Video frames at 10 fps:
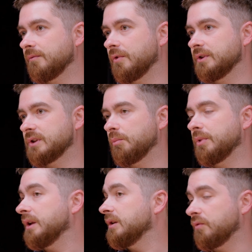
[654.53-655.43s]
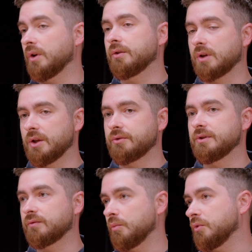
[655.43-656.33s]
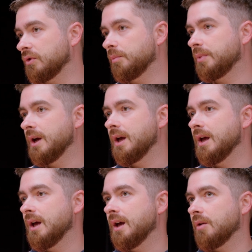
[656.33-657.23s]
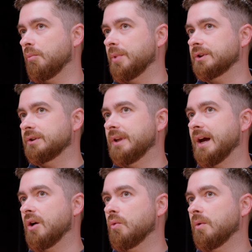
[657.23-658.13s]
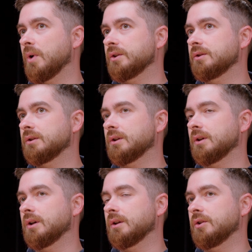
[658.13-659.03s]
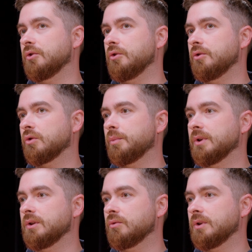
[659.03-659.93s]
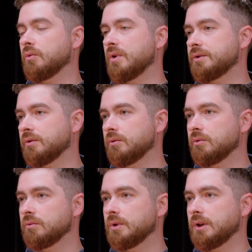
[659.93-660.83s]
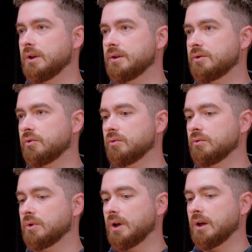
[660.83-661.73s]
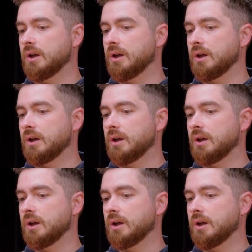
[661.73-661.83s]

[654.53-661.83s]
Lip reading: for example, and a few other countries from Europe. But now what the European Union wants to do is to